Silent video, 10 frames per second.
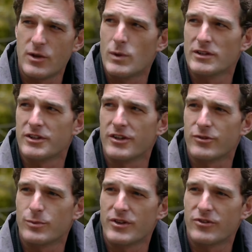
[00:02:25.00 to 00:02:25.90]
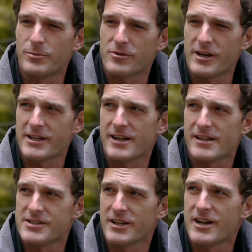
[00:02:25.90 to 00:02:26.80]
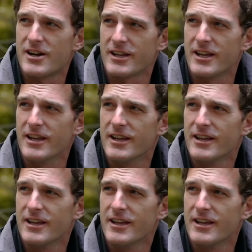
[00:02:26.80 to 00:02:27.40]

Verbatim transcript: in the wilderness with some credit cards and a car key?